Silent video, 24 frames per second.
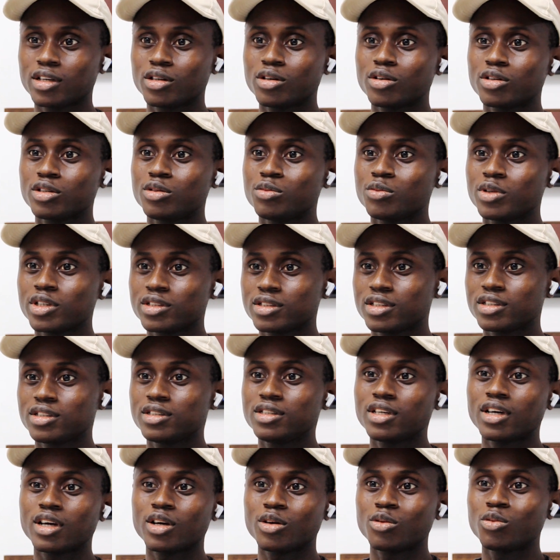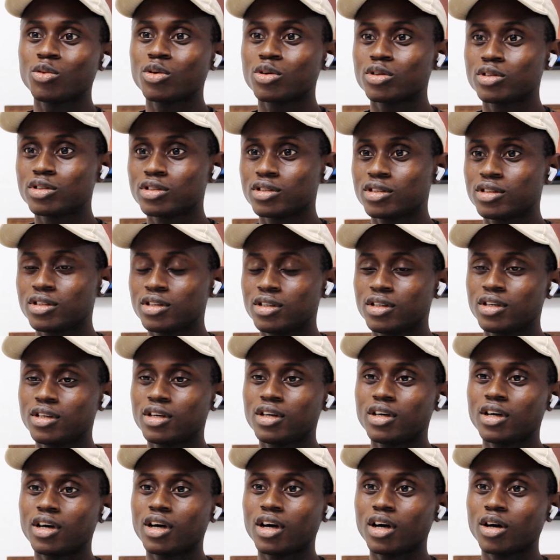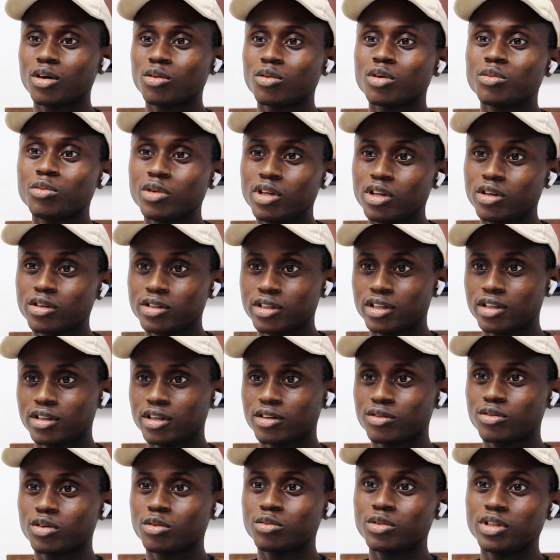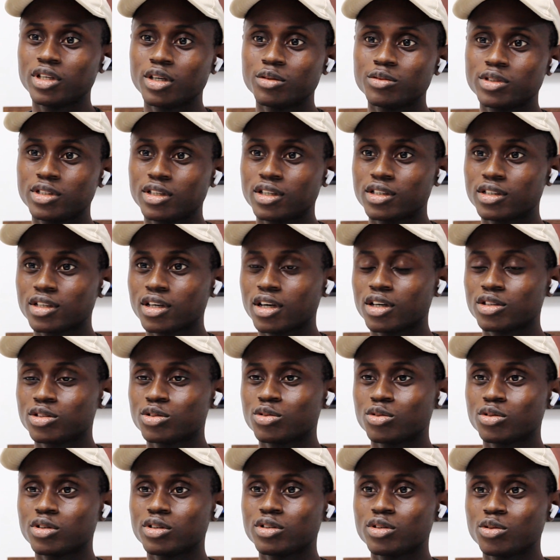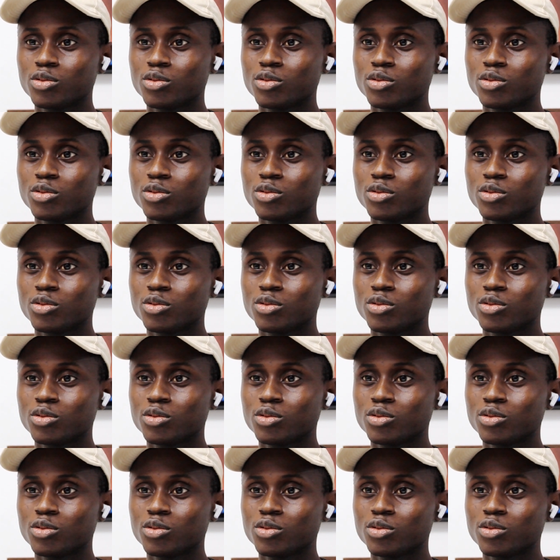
I got the message that I won 1 million Naira from the MTN CashToken